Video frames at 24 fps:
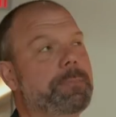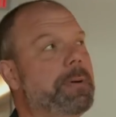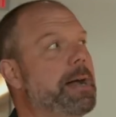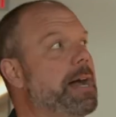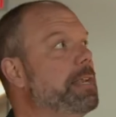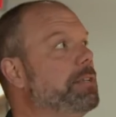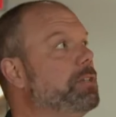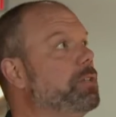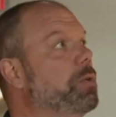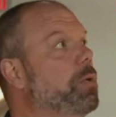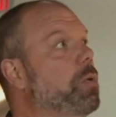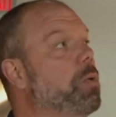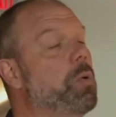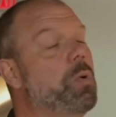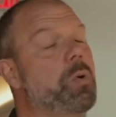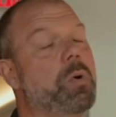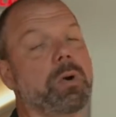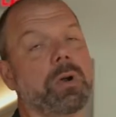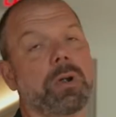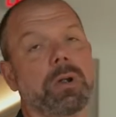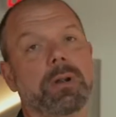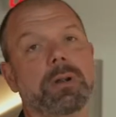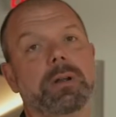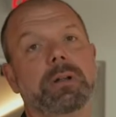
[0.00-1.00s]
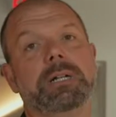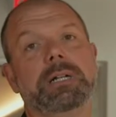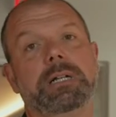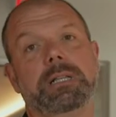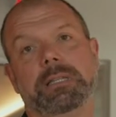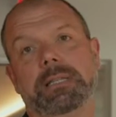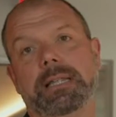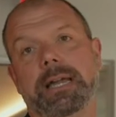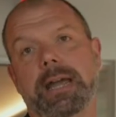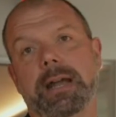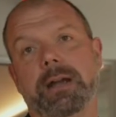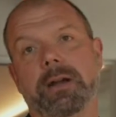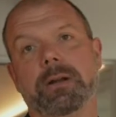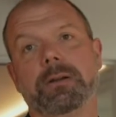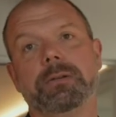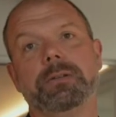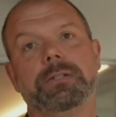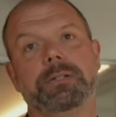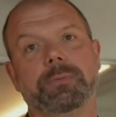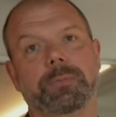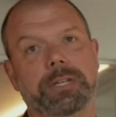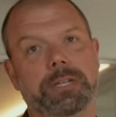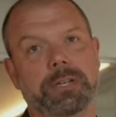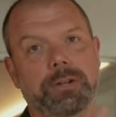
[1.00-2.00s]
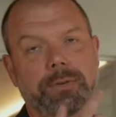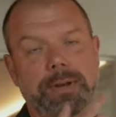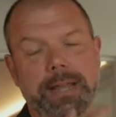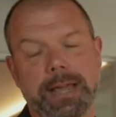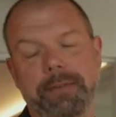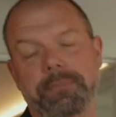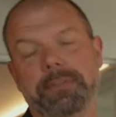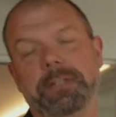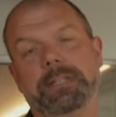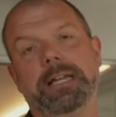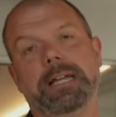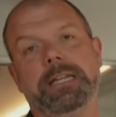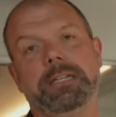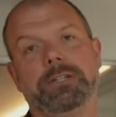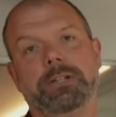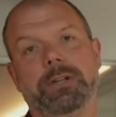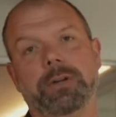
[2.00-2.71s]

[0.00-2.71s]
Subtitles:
spots or glare, so we don't have the lights